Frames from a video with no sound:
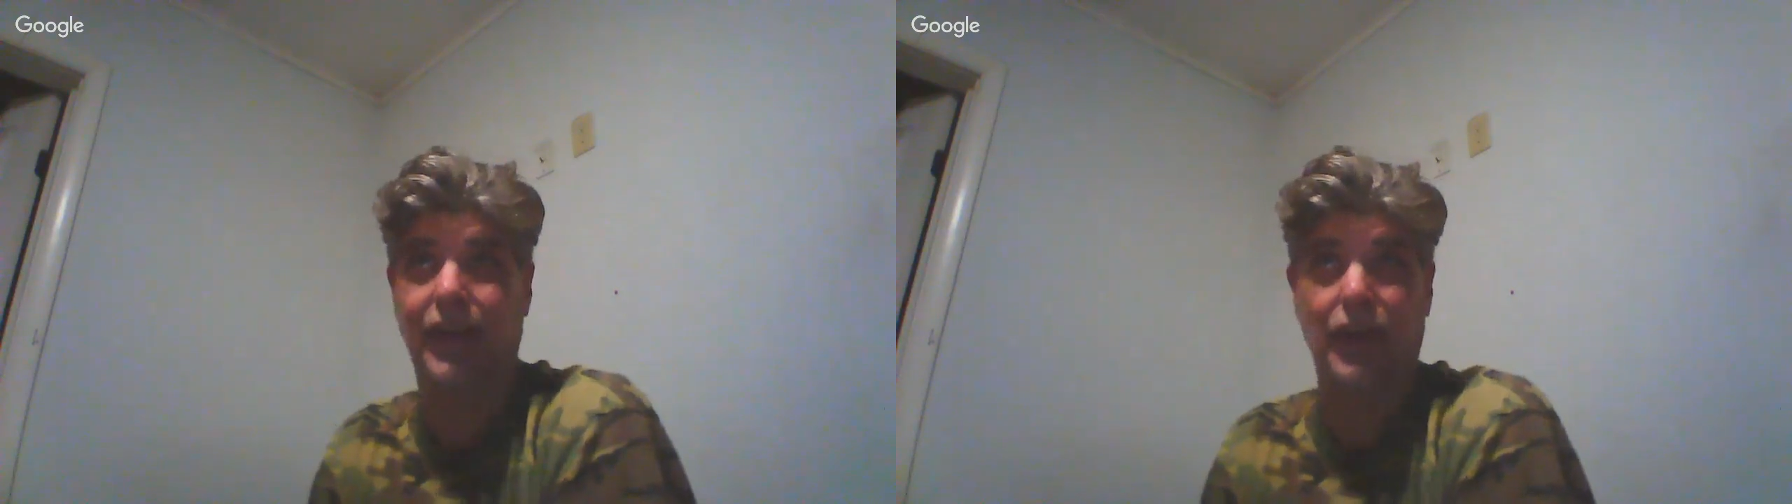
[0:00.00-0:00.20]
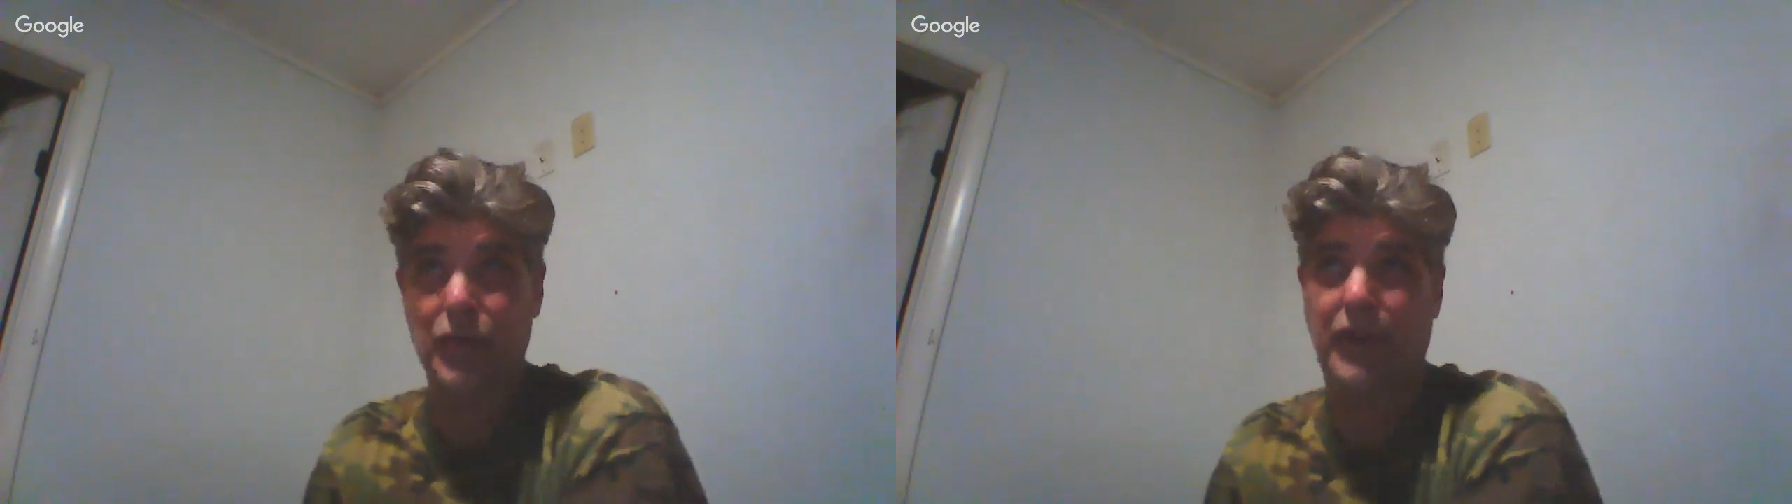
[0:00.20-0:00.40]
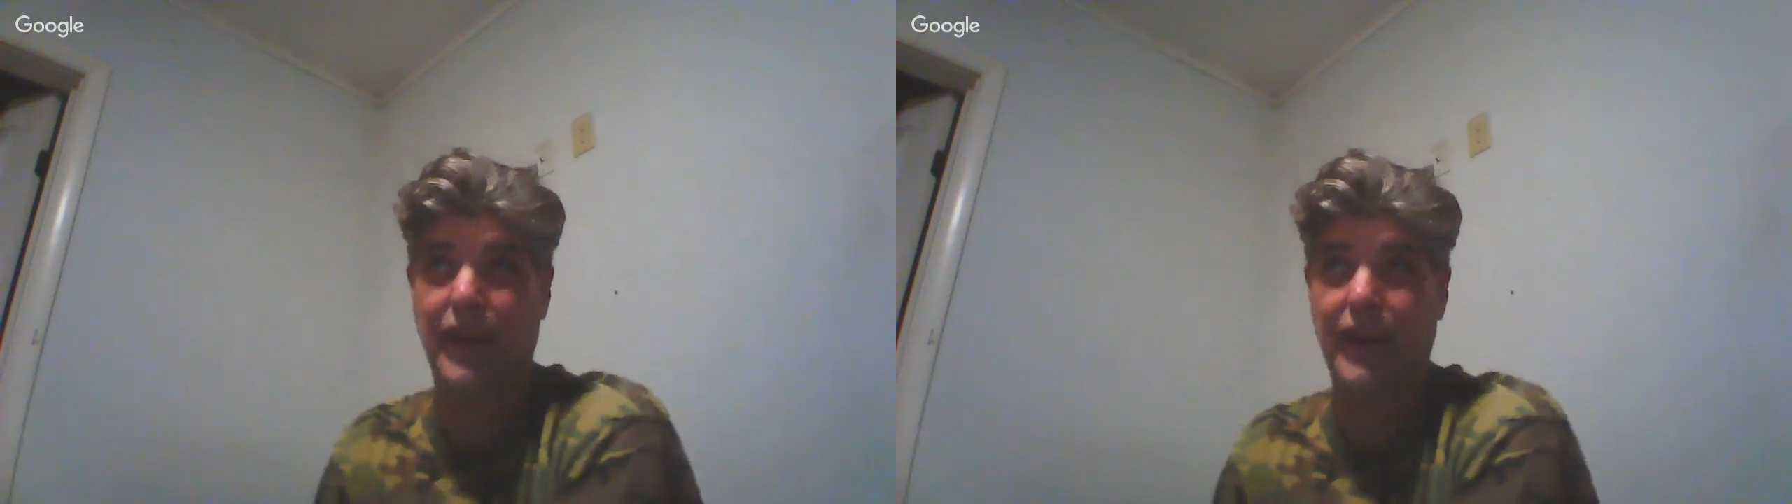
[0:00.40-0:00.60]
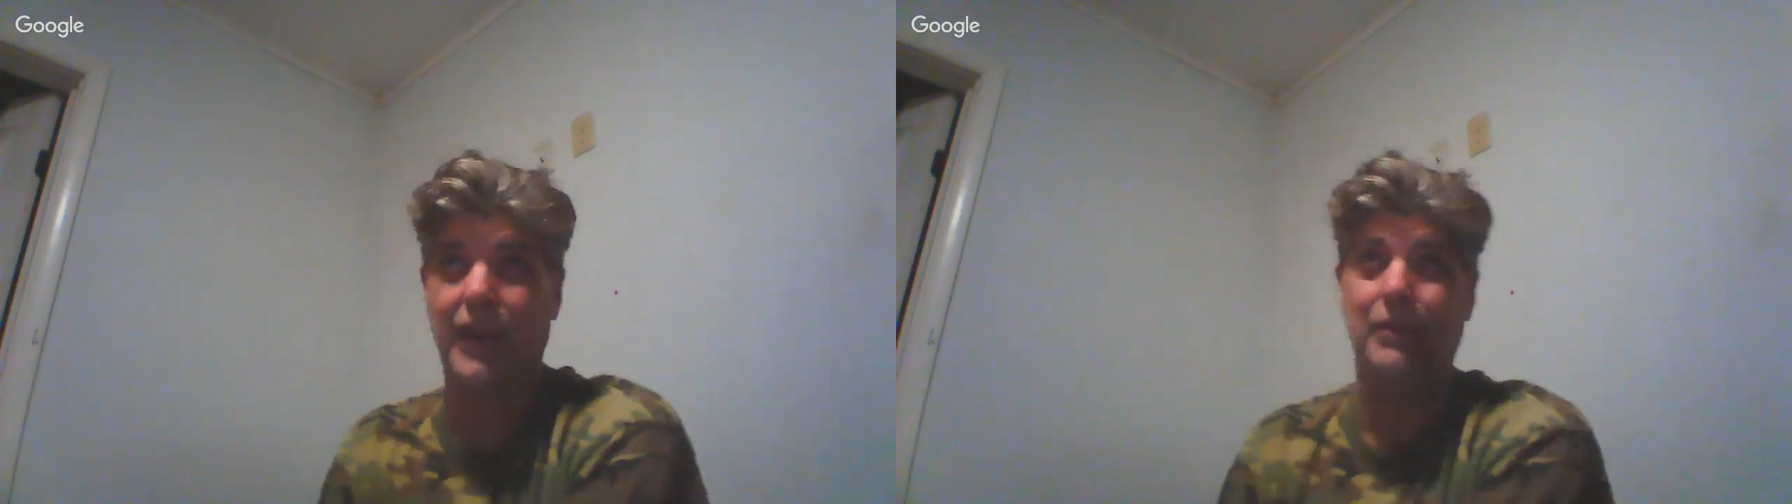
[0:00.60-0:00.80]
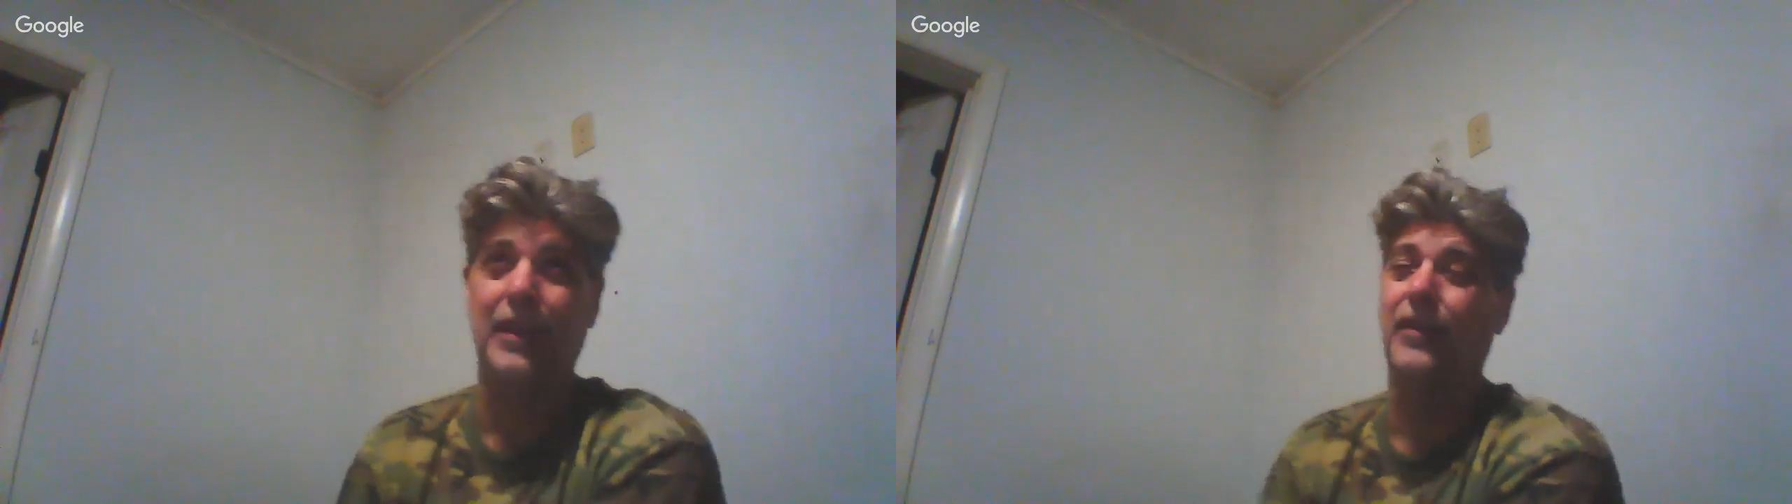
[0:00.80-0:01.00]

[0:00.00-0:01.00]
Are you kidding me?